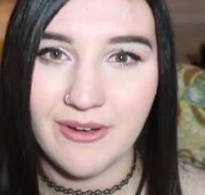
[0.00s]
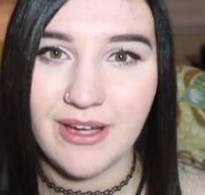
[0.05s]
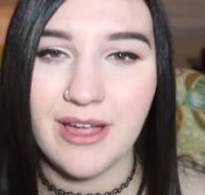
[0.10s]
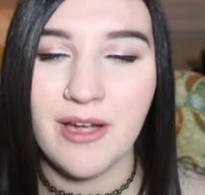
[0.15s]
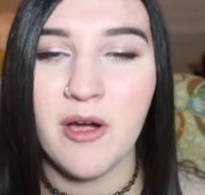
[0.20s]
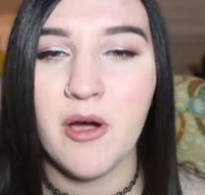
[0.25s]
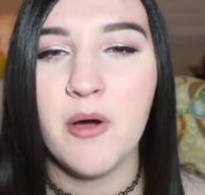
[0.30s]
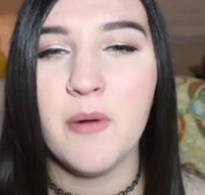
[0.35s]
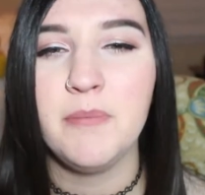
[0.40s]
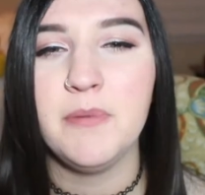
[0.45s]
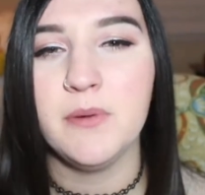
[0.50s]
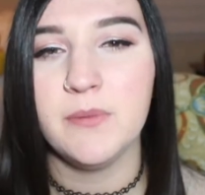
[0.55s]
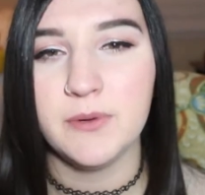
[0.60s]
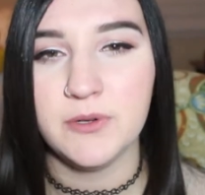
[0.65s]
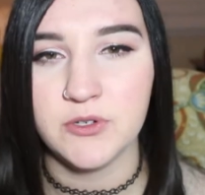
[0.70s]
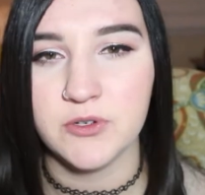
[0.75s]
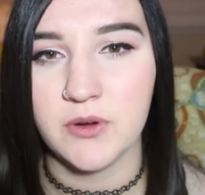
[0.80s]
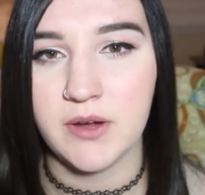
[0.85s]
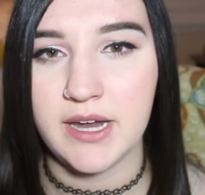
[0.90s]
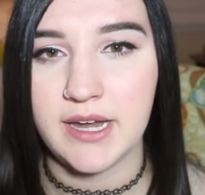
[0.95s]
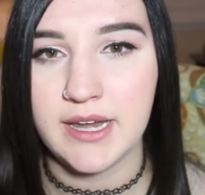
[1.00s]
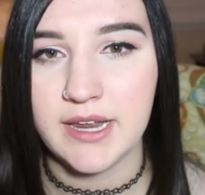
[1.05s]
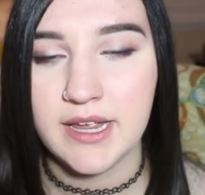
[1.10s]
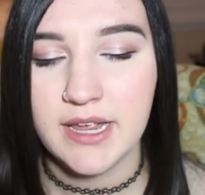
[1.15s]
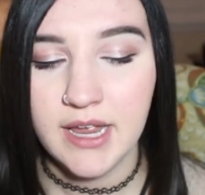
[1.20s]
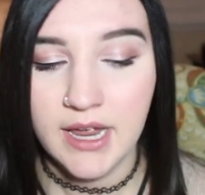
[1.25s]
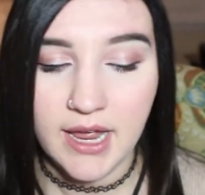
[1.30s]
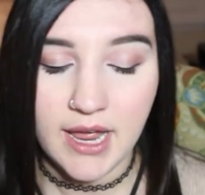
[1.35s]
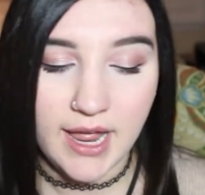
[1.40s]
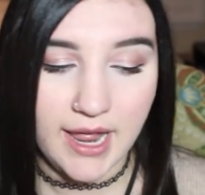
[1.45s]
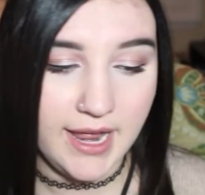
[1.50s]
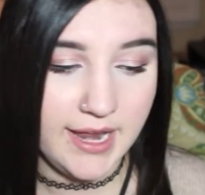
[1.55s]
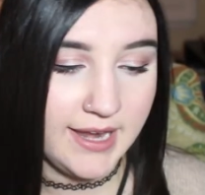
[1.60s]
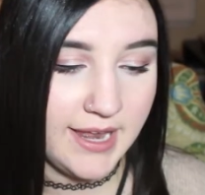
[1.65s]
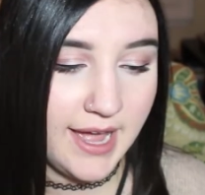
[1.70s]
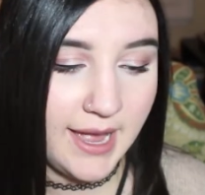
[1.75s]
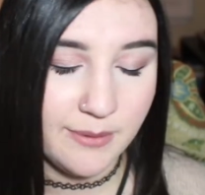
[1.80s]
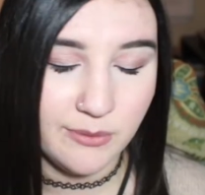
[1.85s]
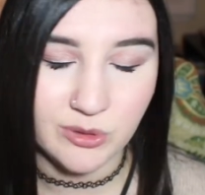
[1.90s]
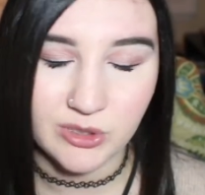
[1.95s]
I hope you enjoyed, and
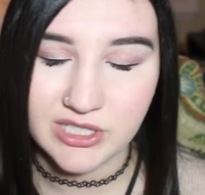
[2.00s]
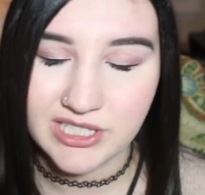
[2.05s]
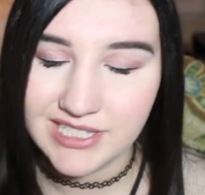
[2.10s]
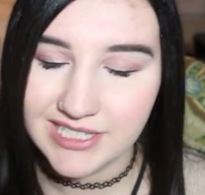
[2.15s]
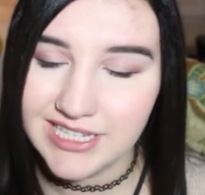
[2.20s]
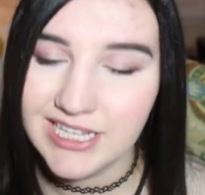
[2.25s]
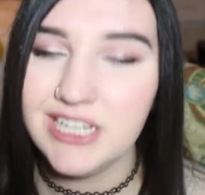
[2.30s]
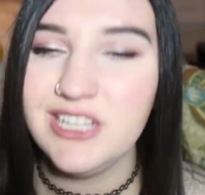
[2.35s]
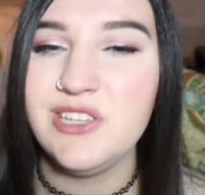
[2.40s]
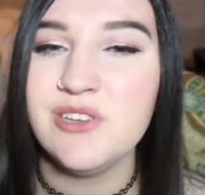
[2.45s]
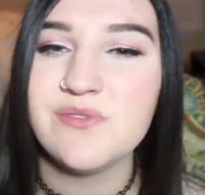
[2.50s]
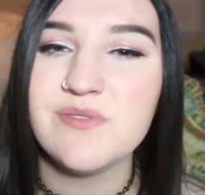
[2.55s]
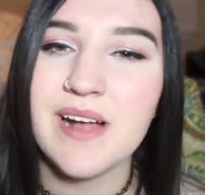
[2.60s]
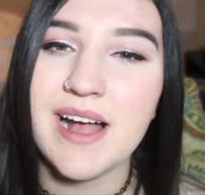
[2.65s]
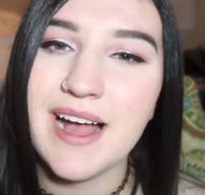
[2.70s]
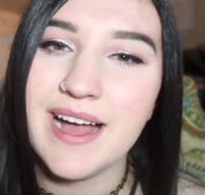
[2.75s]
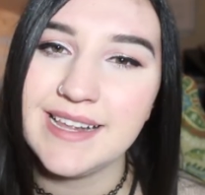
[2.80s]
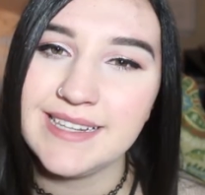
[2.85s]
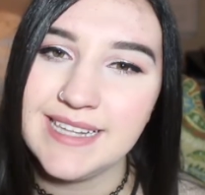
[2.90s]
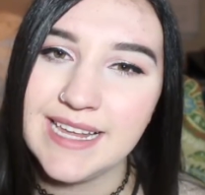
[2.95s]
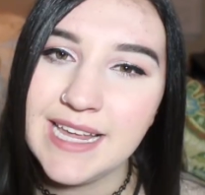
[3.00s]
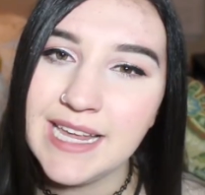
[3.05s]
I will see you guys